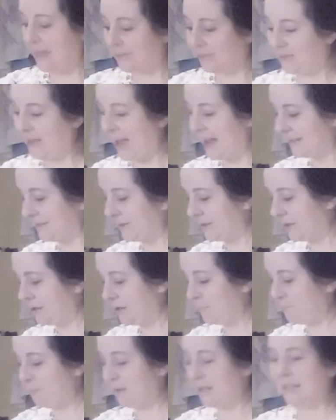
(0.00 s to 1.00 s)
that's going
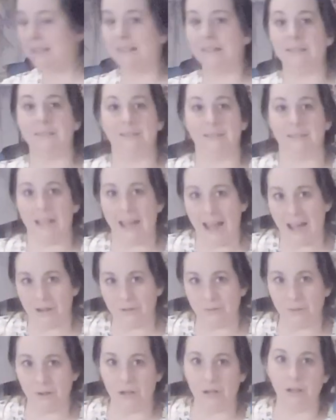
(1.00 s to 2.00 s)
to be the
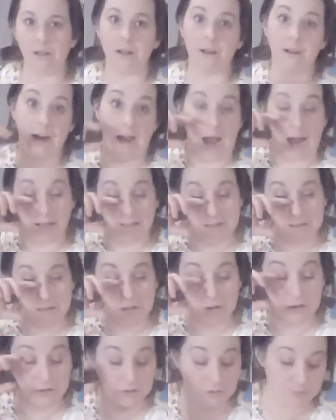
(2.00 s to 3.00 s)
lateral or
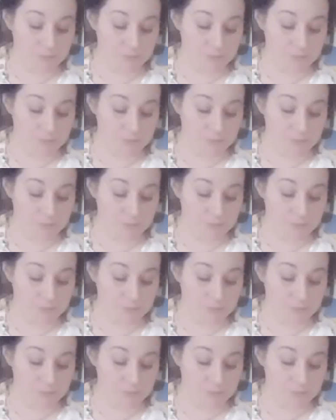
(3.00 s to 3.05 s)
external